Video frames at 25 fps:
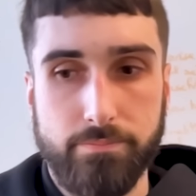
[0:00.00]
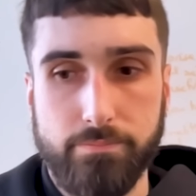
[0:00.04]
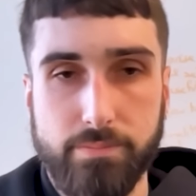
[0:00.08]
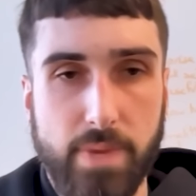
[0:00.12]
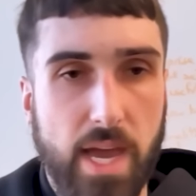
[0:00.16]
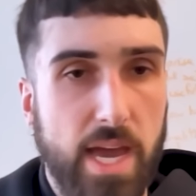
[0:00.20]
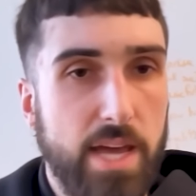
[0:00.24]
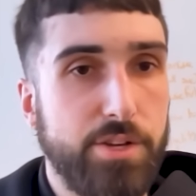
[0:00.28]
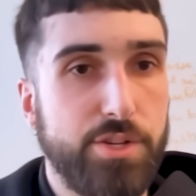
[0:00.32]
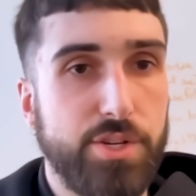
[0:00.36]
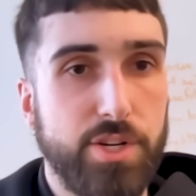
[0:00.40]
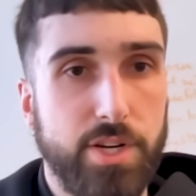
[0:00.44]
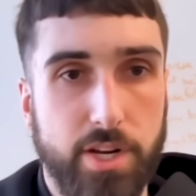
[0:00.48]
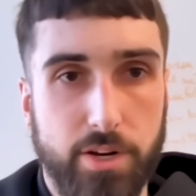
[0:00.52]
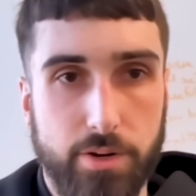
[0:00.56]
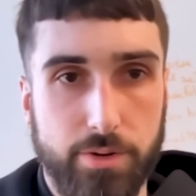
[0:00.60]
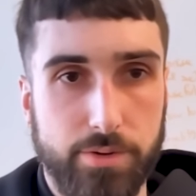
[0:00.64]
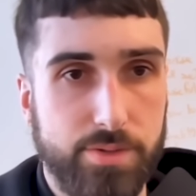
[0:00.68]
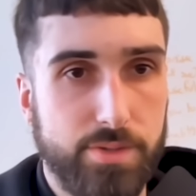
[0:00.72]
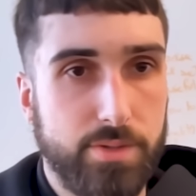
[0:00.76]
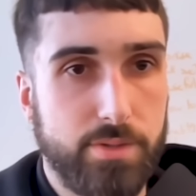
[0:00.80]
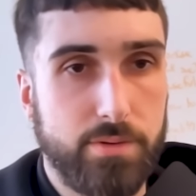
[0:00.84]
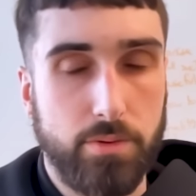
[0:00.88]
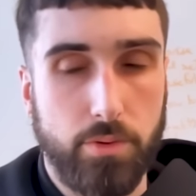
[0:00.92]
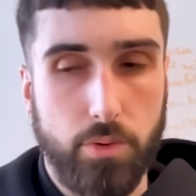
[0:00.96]

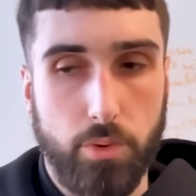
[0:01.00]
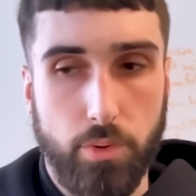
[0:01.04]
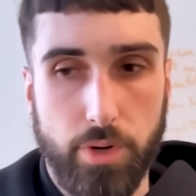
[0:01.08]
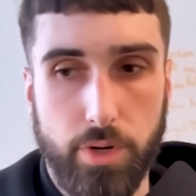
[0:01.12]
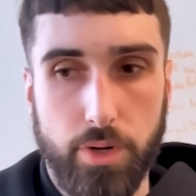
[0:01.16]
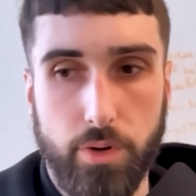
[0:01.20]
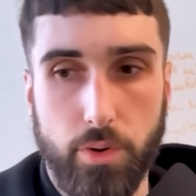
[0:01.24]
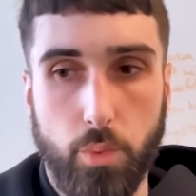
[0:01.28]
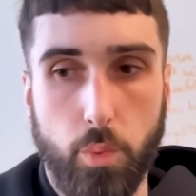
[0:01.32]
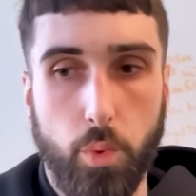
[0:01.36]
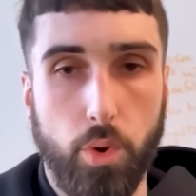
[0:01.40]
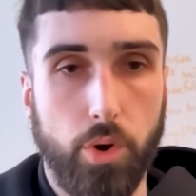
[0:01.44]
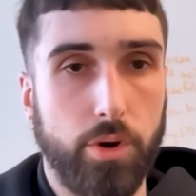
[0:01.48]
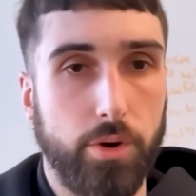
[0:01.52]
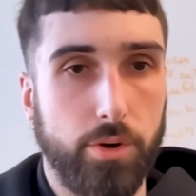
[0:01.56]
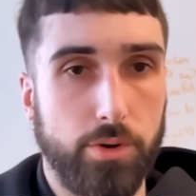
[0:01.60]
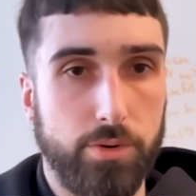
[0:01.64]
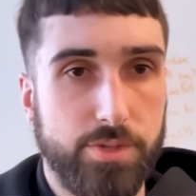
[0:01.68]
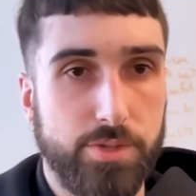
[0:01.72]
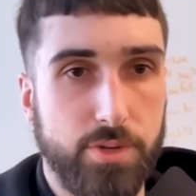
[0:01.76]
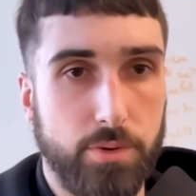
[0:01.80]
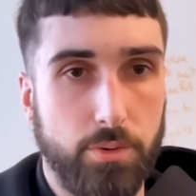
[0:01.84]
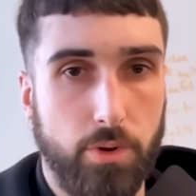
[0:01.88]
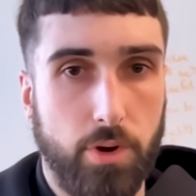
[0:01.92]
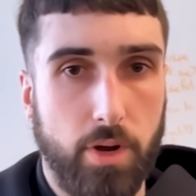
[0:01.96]
engineers or your
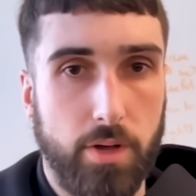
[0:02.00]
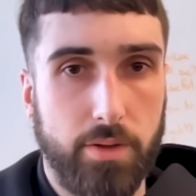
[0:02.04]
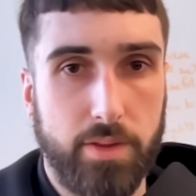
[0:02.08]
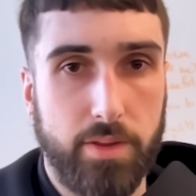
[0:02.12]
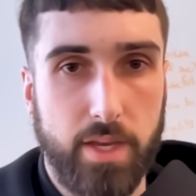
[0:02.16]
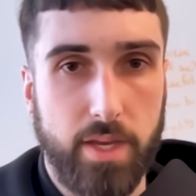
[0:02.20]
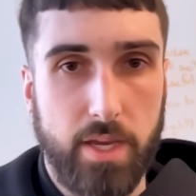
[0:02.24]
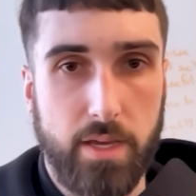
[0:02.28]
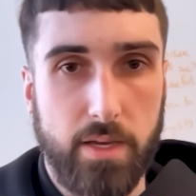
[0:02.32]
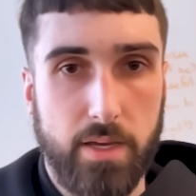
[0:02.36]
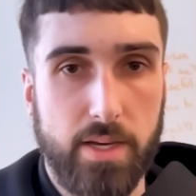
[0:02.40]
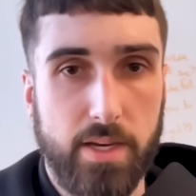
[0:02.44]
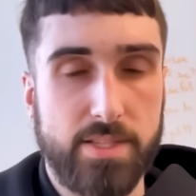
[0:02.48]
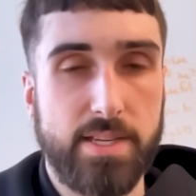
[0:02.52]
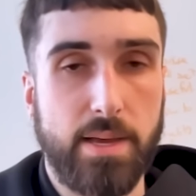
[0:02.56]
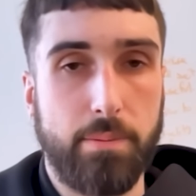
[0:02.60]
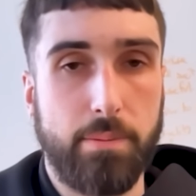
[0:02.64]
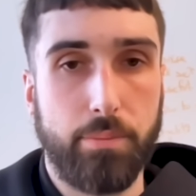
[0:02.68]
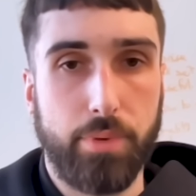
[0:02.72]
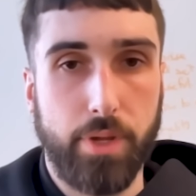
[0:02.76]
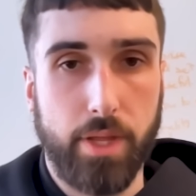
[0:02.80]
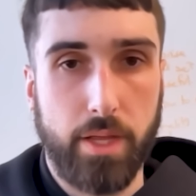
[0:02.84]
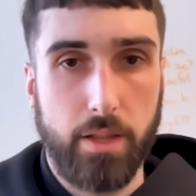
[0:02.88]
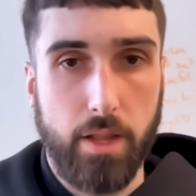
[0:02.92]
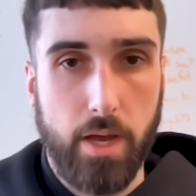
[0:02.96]
workers who are on the
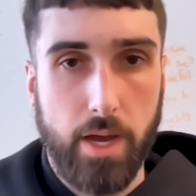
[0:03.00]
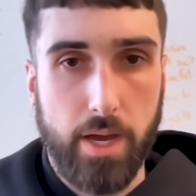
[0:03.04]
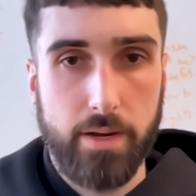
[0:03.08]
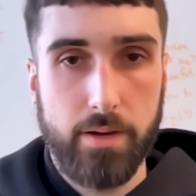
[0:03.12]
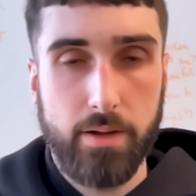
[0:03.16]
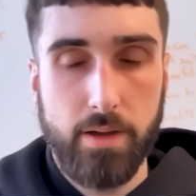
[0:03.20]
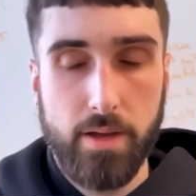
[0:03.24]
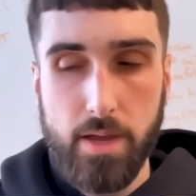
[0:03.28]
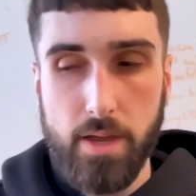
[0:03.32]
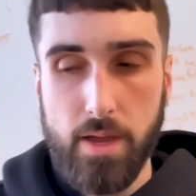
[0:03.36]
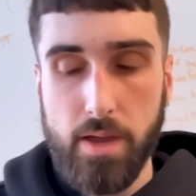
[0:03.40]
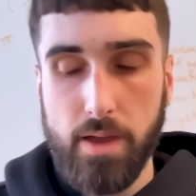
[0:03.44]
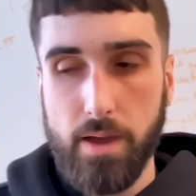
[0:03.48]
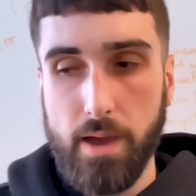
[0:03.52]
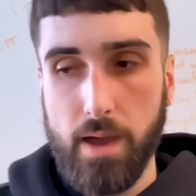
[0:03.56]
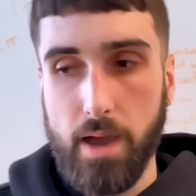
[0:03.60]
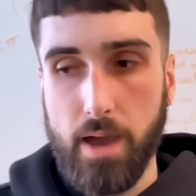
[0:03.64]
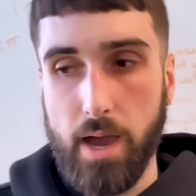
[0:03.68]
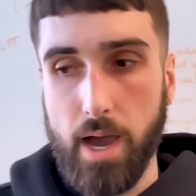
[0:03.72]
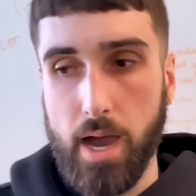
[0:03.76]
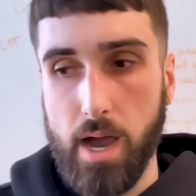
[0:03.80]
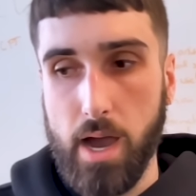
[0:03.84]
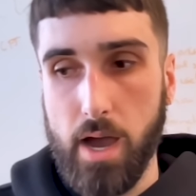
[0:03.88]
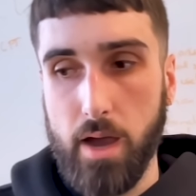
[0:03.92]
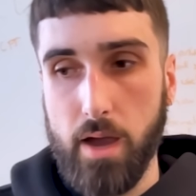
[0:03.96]
assembly line
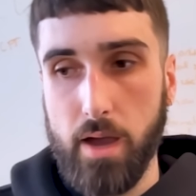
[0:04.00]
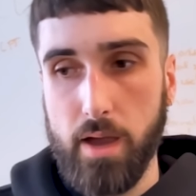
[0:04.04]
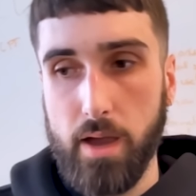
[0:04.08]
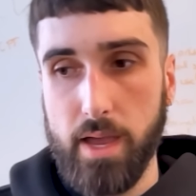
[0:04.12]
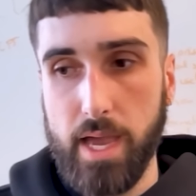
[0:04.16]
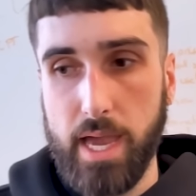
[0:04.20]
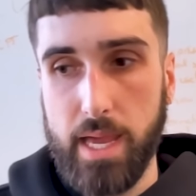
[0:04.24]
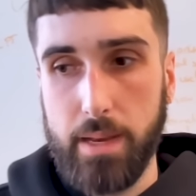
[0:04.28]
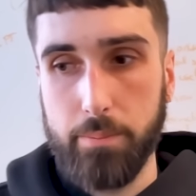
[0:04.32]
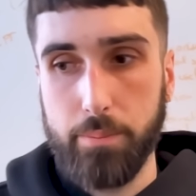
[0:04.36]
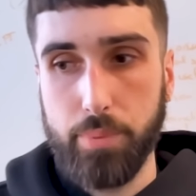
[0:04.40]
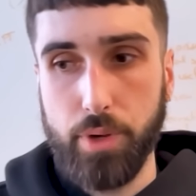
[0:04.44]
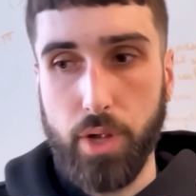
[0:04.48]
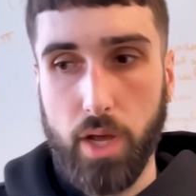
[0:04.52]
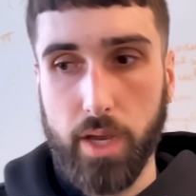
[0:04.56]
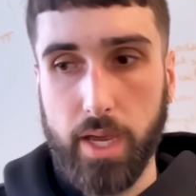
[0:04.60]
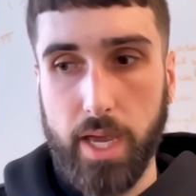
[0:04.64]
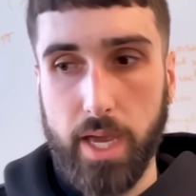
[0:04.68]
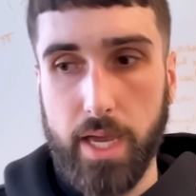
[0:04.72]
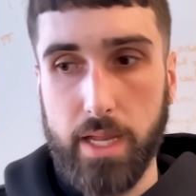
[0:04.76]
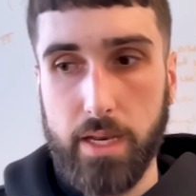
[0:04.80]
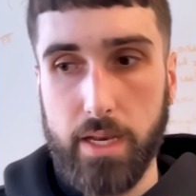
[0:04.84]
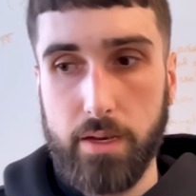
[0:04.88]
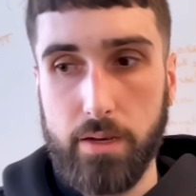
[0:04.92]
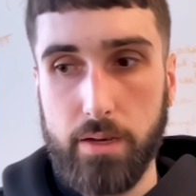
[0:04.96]
and plug
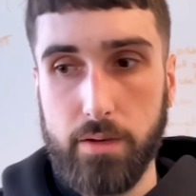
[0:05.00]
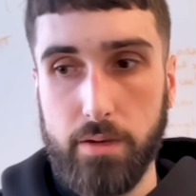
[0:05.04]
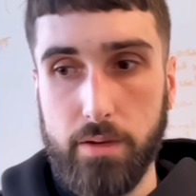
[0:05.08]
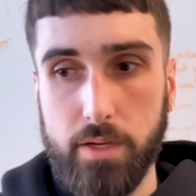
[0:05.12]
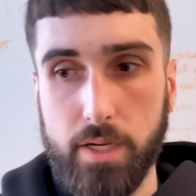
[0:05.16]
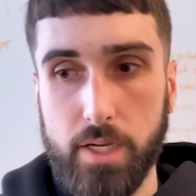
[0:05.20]
in